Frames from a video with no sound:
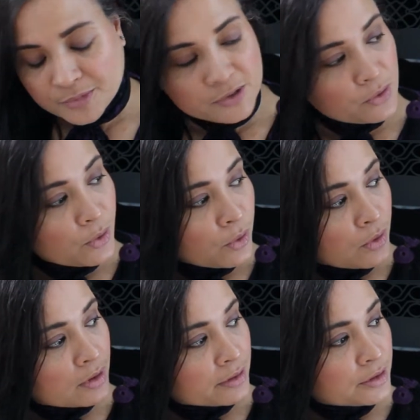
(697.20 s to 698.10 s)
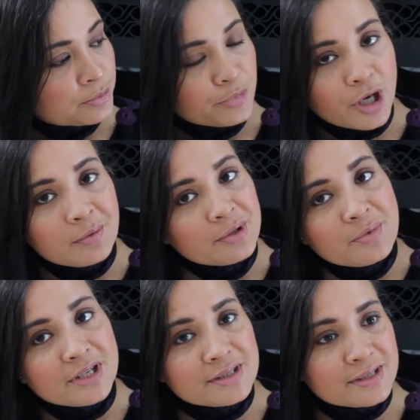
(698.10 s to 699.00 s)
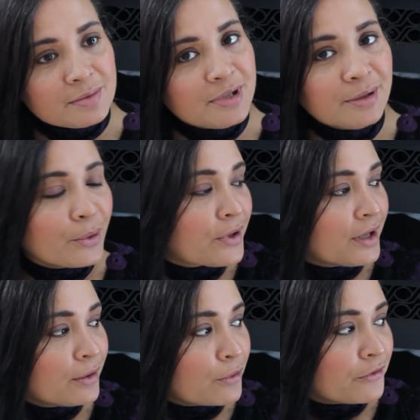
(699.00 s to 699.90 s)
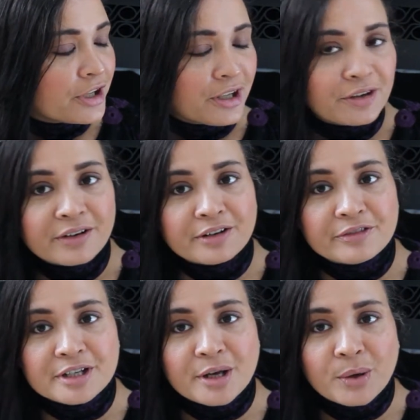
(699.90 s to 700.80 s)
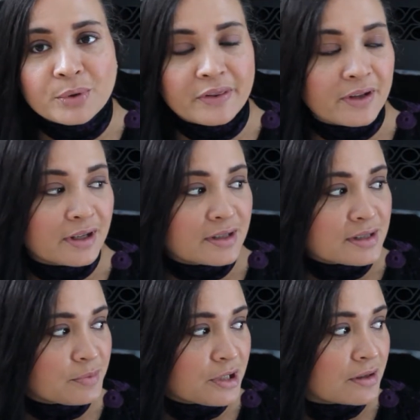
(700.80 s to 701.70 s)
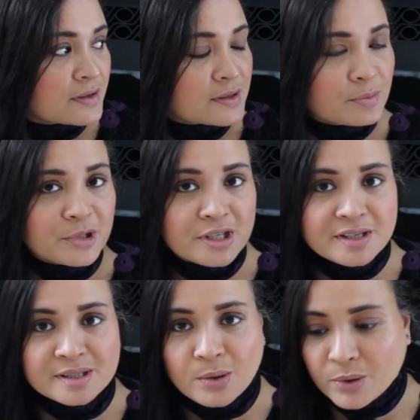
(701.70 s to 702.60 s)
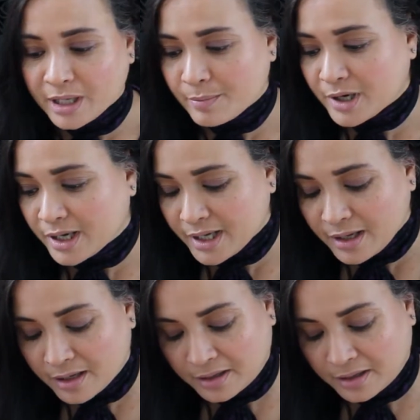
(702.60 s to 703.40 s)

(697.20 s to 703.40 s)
So you probably might see me looking over here every now and then. It's because somebody's going by.